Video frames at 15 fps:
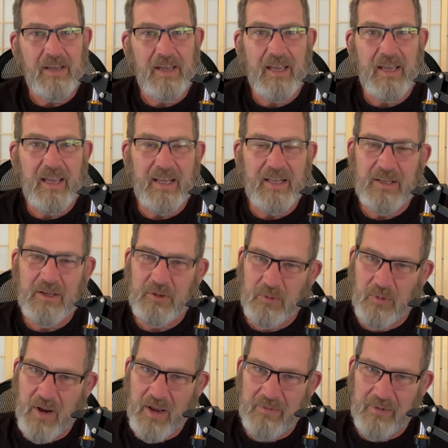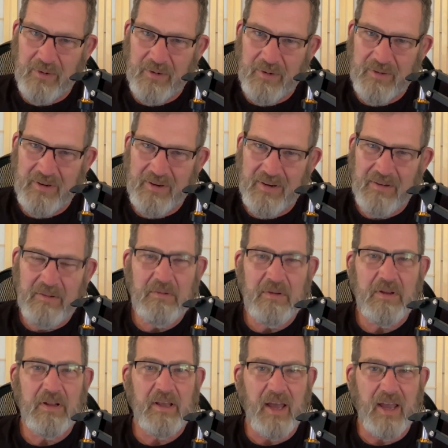and the driver
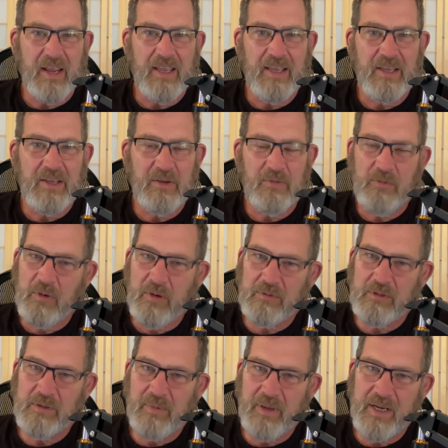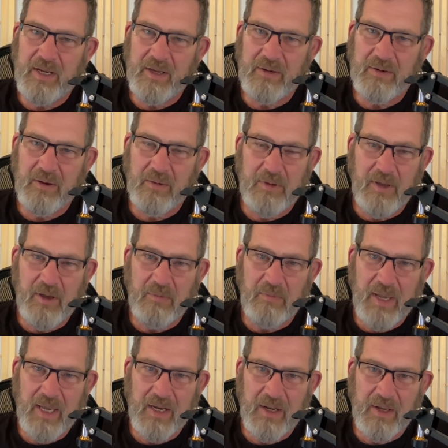i.e., if you have somebody under a young
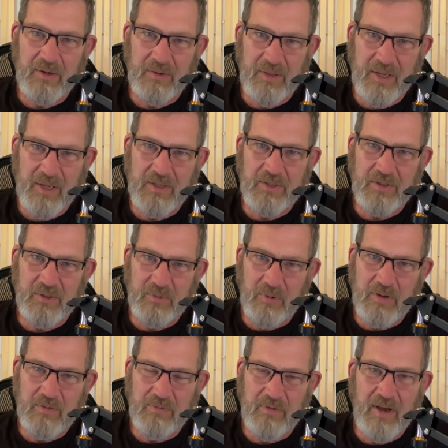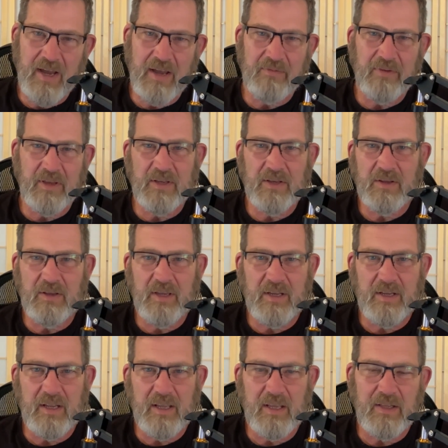man under the age of 25 yes. and you
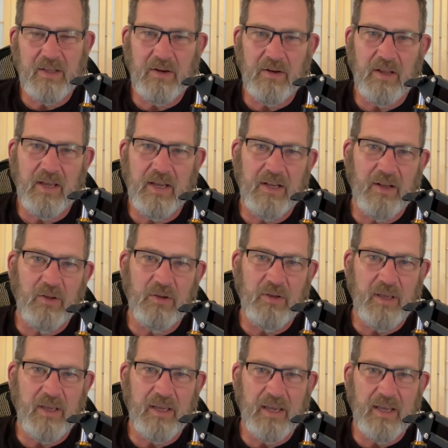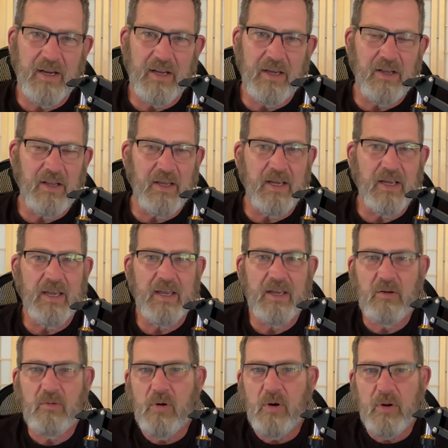and and they're like looking at a, like a
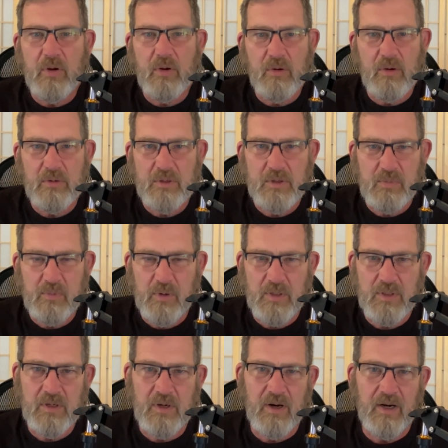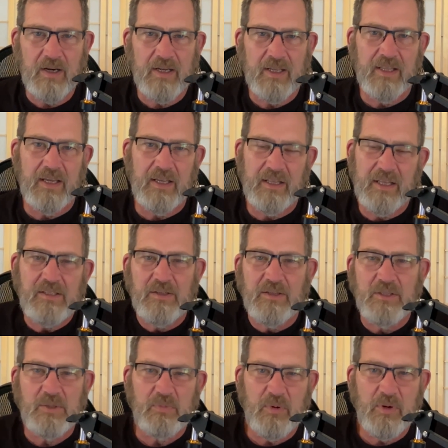quote unquote sports car and they think this
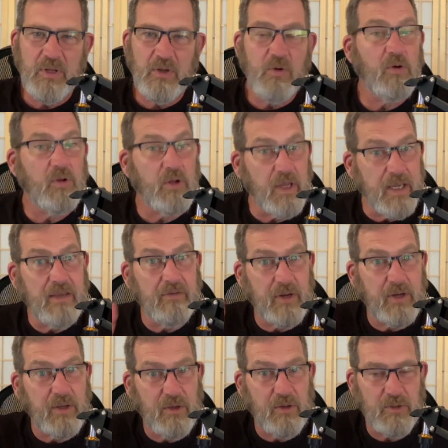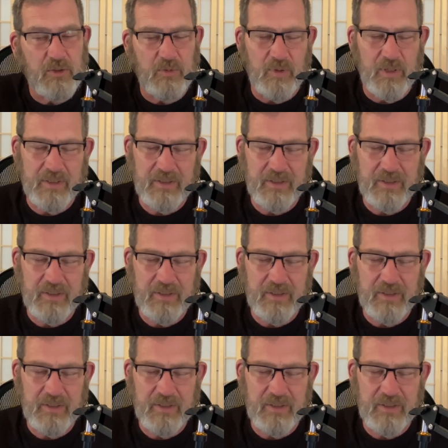looks pretty cool, even a used one.